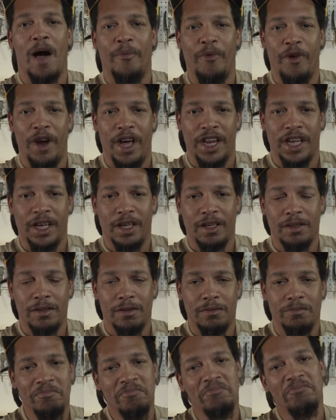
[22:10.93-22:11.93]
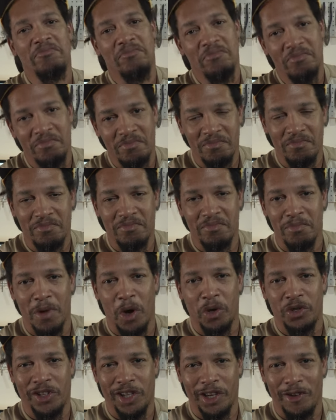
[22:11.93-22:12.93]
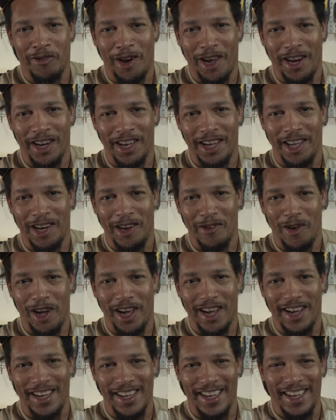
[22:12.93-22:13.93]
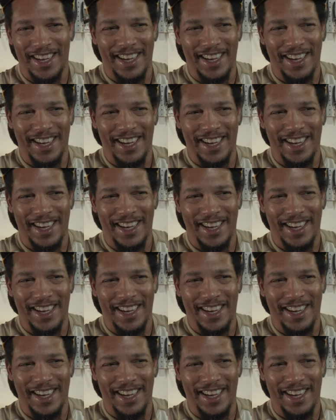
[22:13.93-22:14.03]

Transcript: I'm ready. Mostly ready anyway.